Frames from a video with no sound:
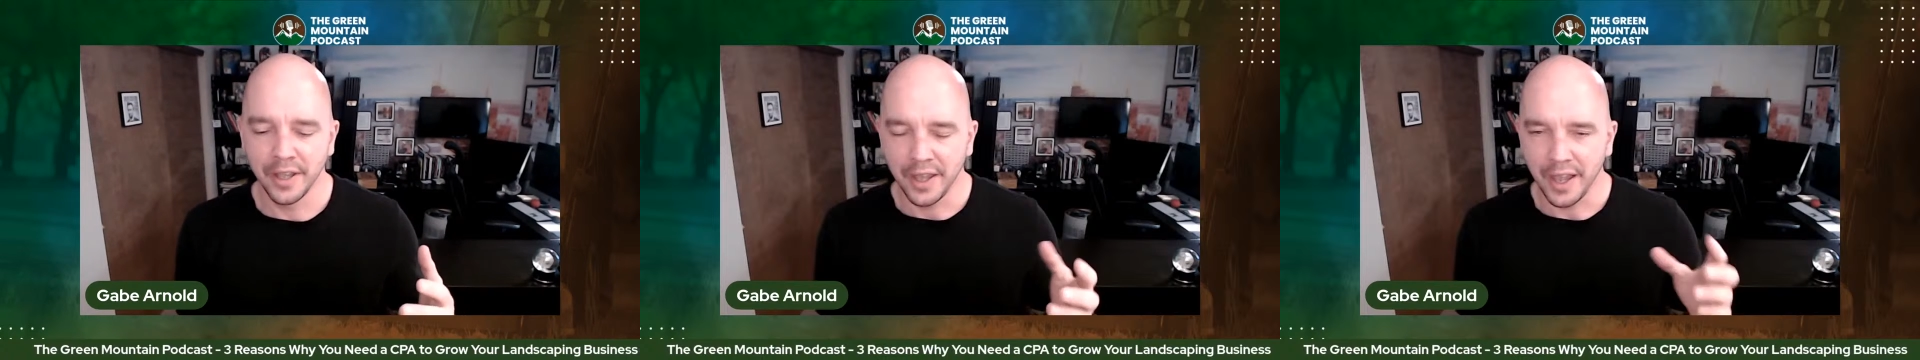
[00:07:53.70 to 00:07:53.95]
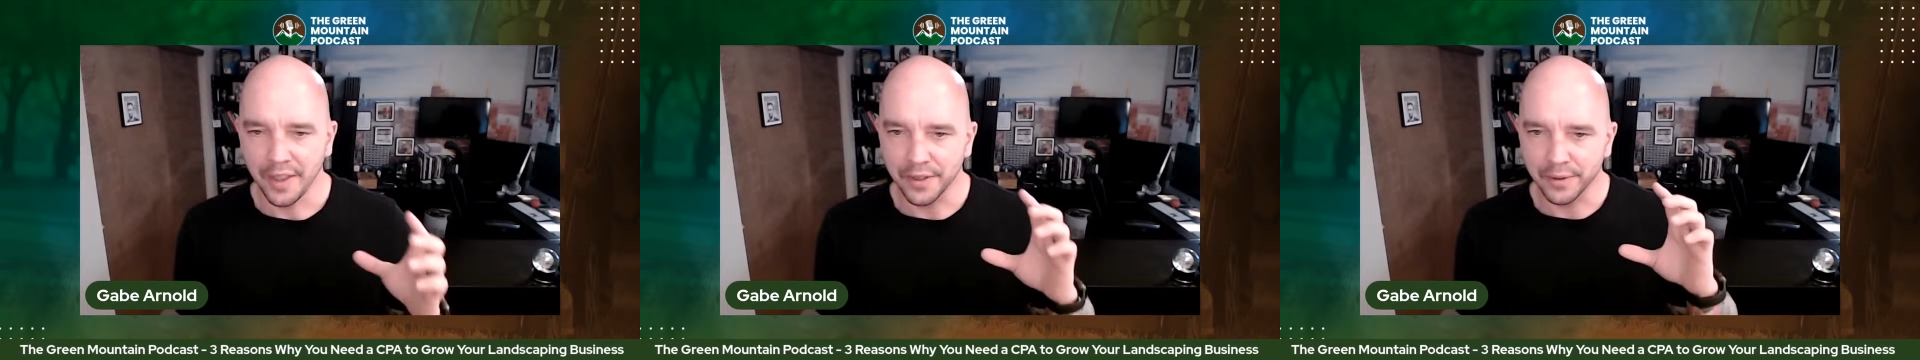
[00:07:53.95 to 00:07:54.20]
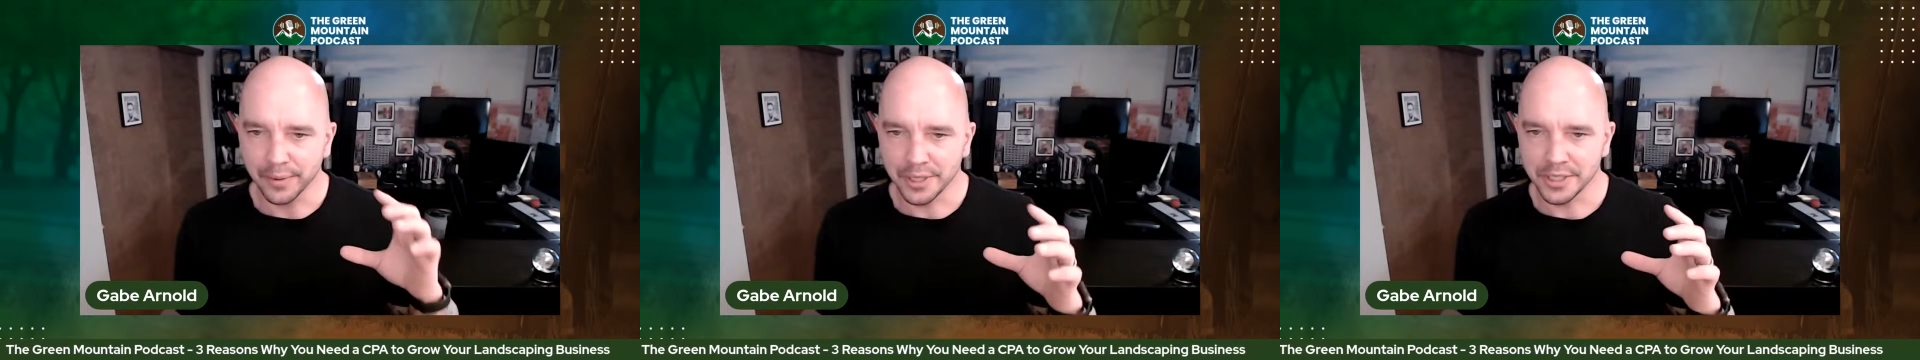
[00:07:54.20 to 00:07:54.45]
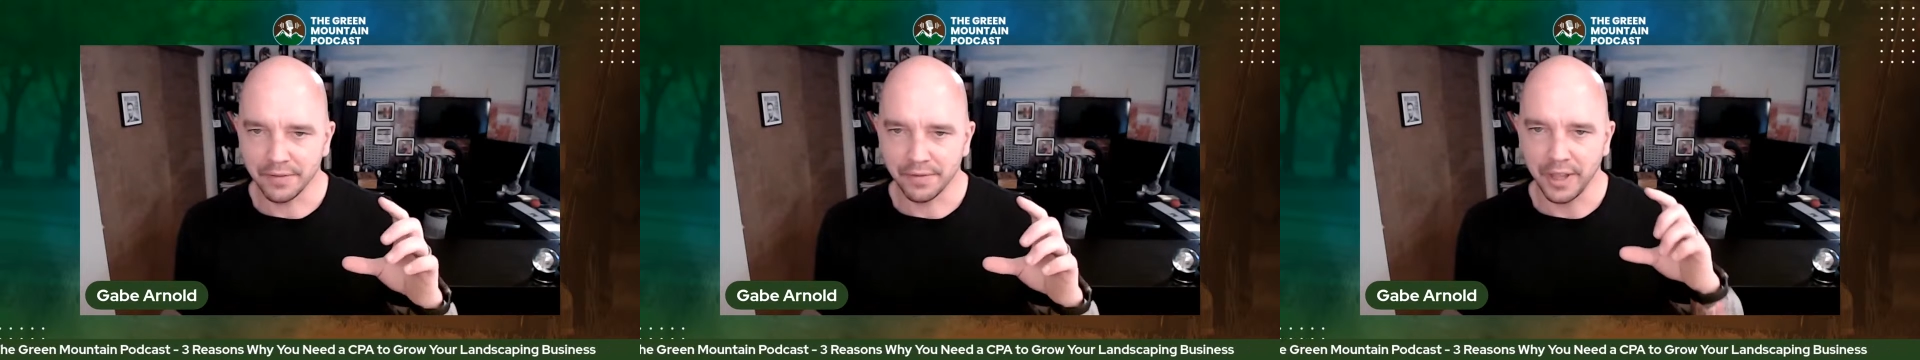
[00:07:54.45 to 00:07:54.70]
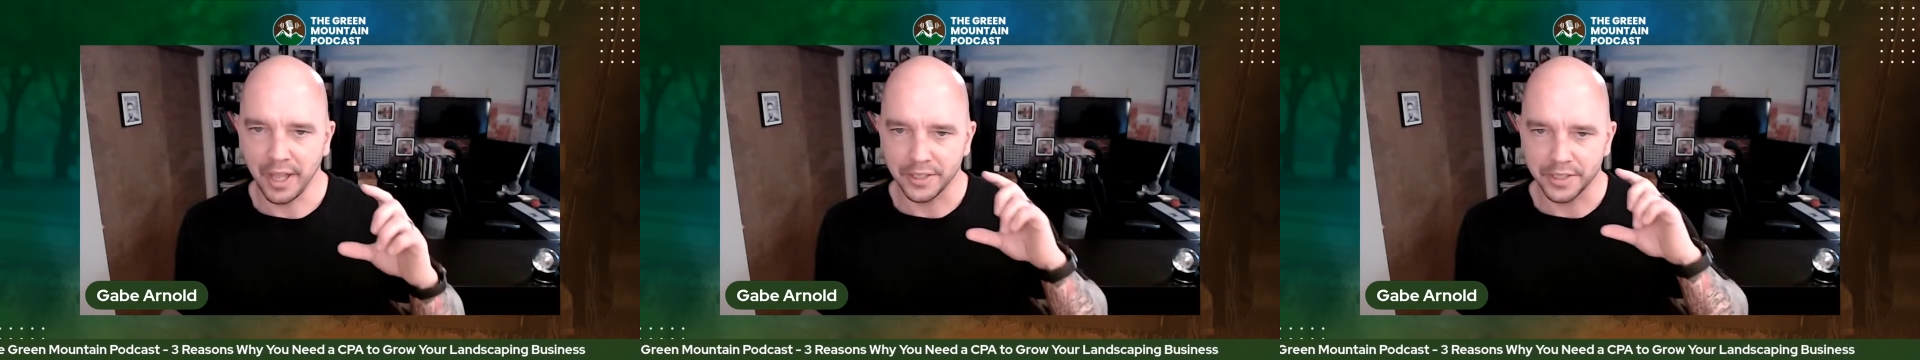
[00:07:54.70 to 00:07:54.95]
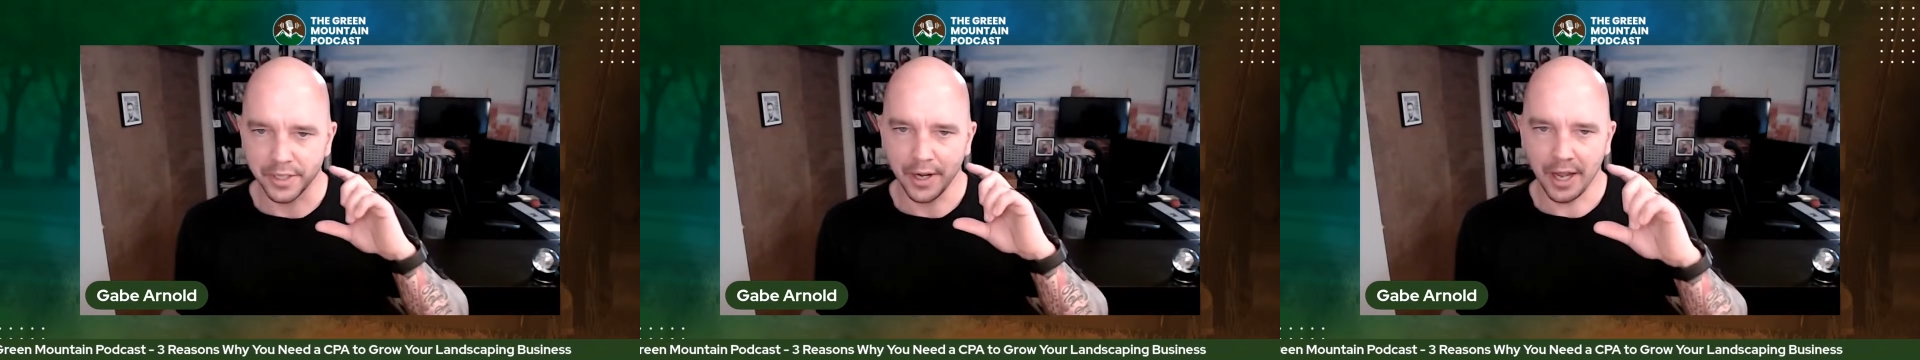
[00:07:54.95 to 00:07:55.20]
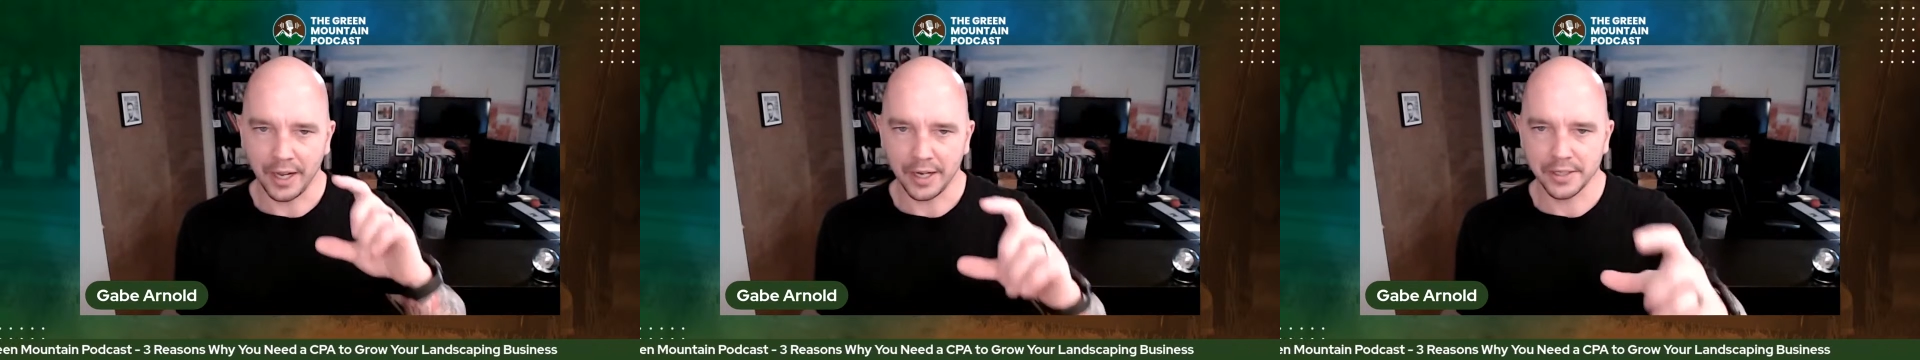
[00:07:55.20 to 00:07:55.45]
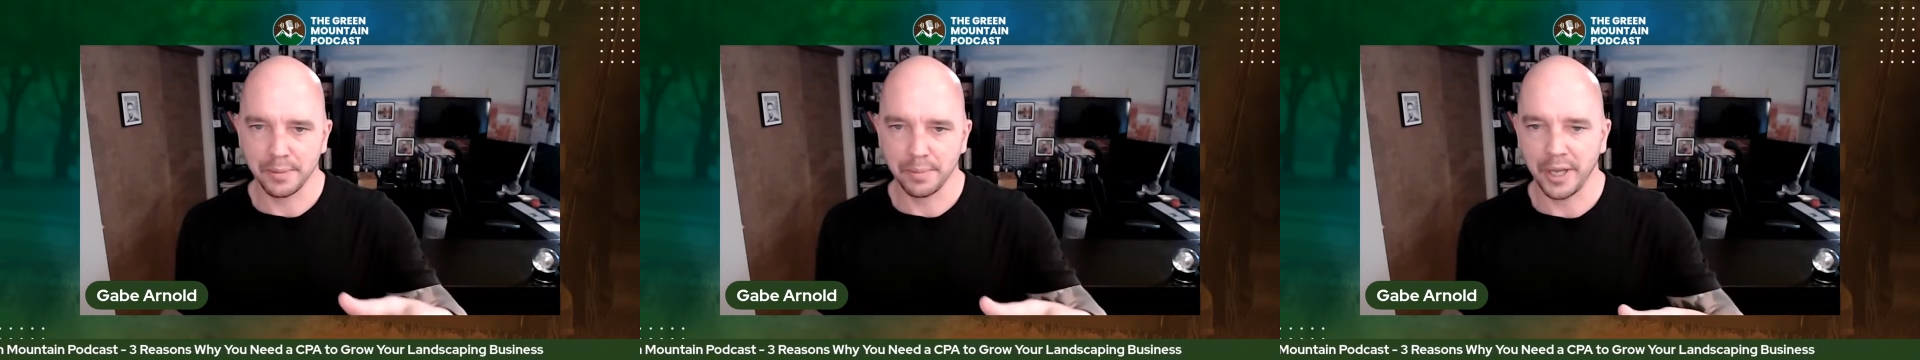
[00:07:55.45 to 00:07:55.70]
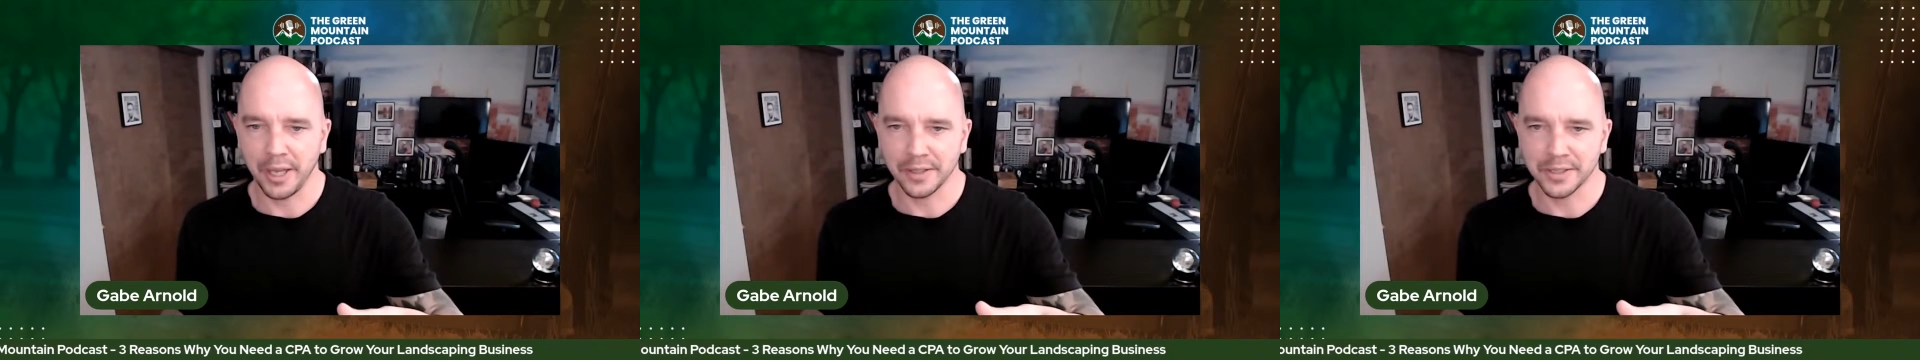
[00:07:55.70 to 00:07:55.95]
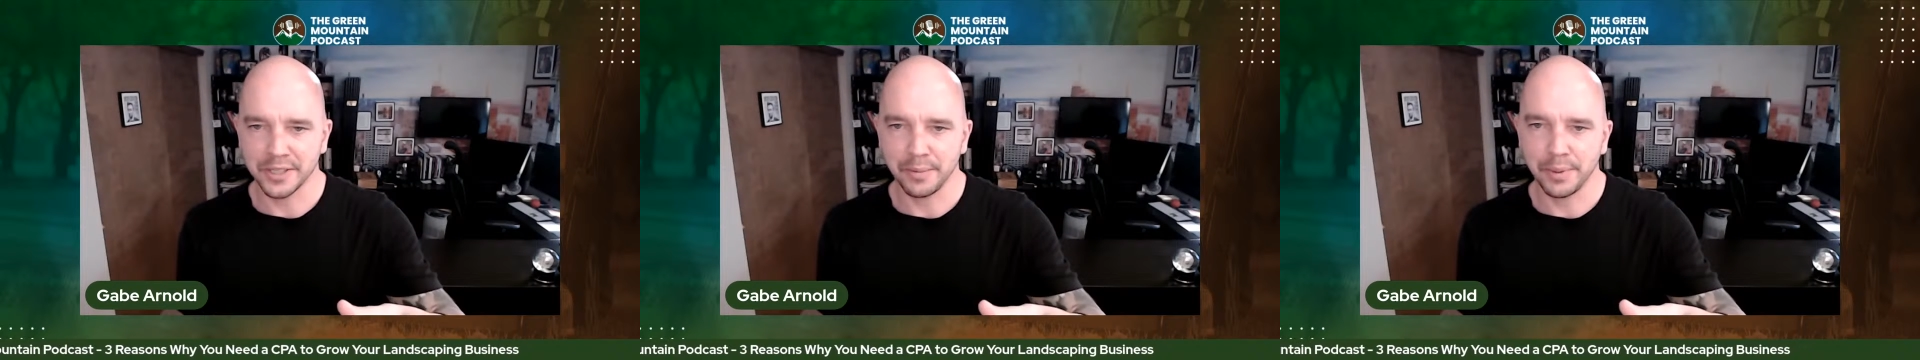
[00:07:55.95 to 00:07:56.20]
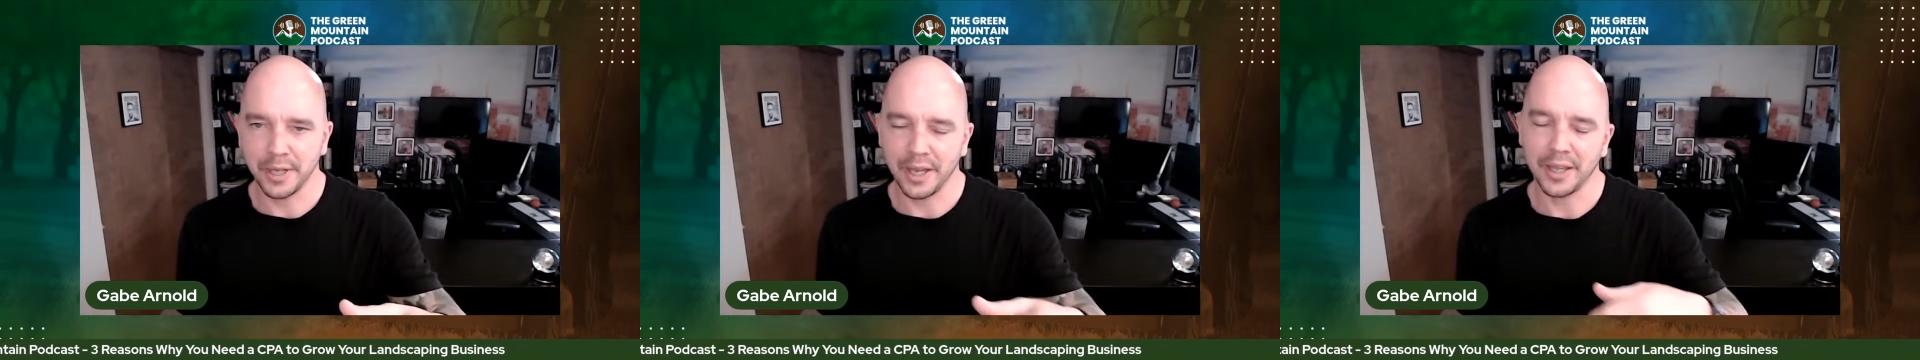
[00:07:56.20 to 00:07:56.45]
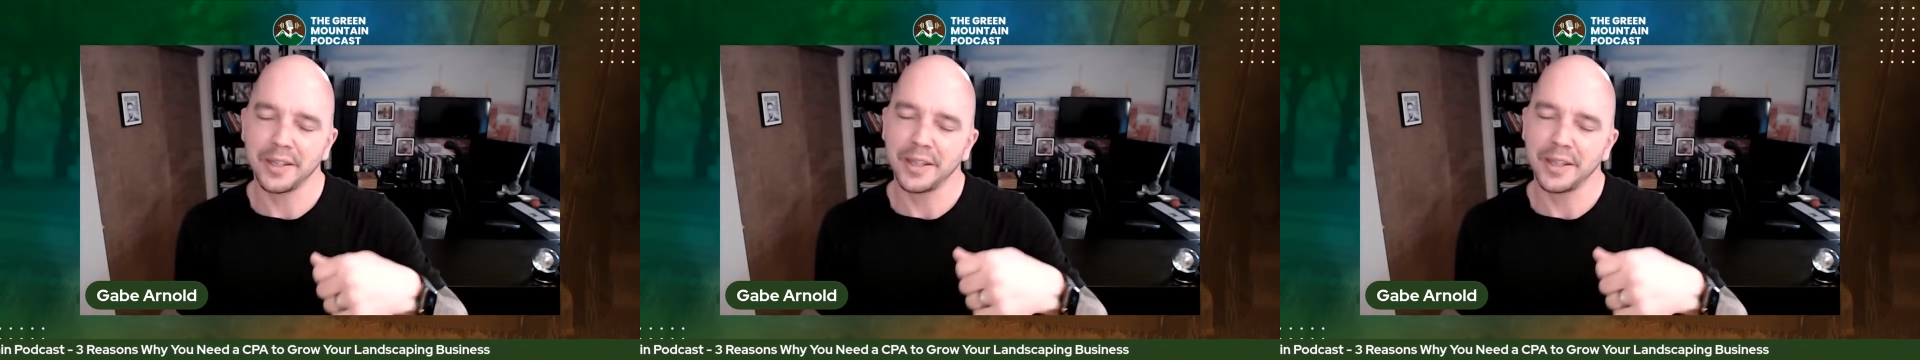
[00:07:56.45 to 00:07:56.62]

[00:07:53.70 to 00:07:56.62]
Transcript: And the reason for that is you're not actually paying the CPA.